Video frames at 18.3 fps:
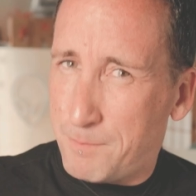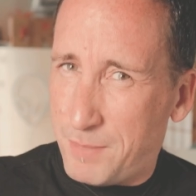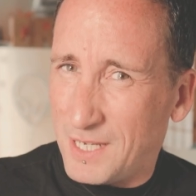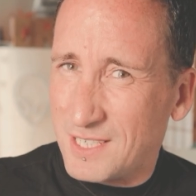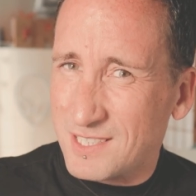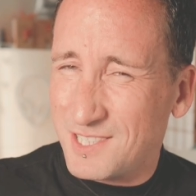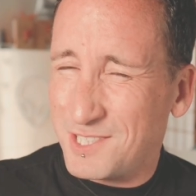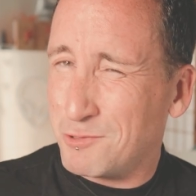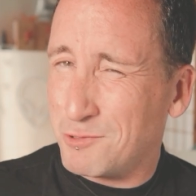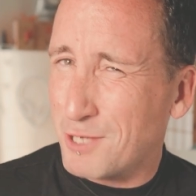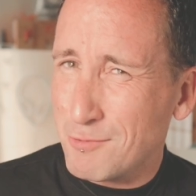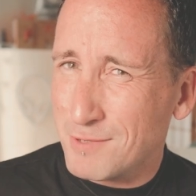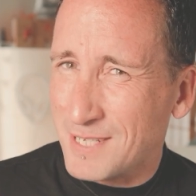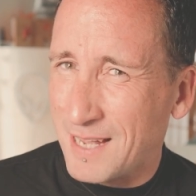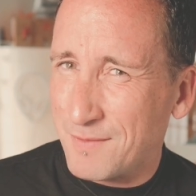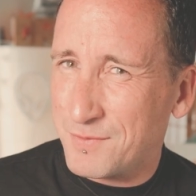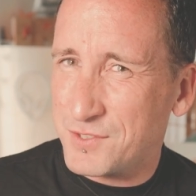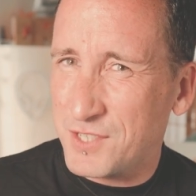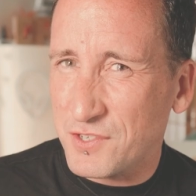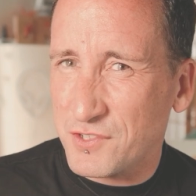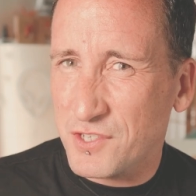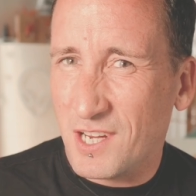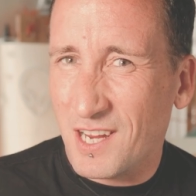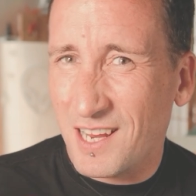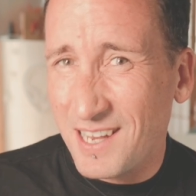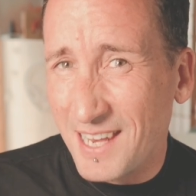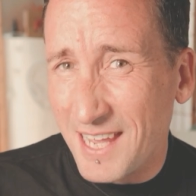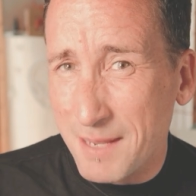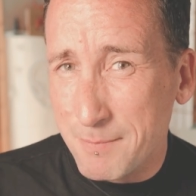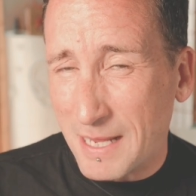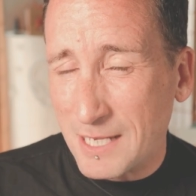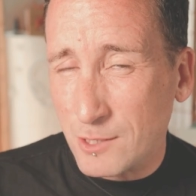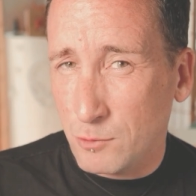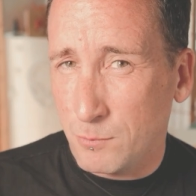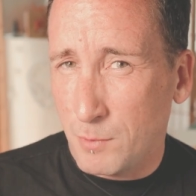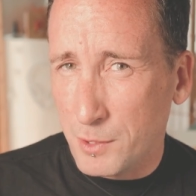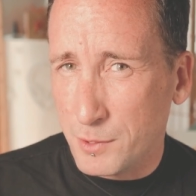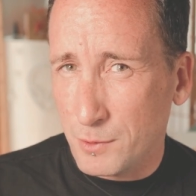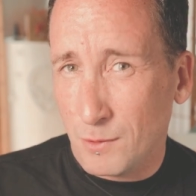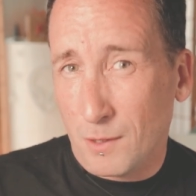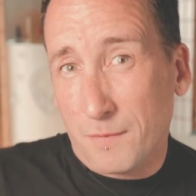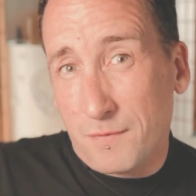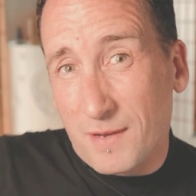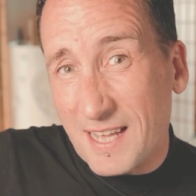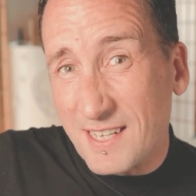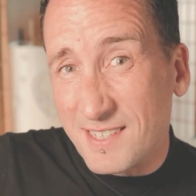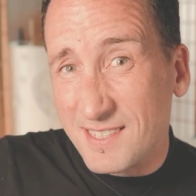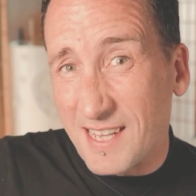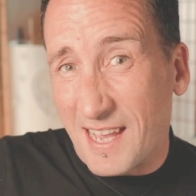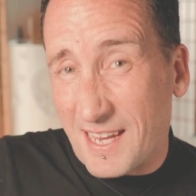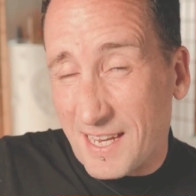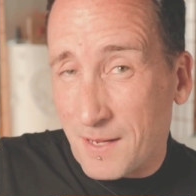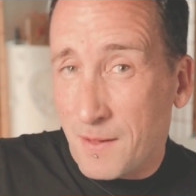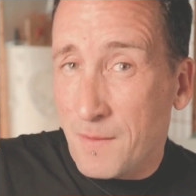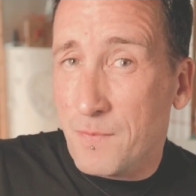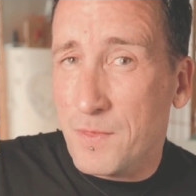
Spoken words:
But you don't have such a clear mental model of, let's say,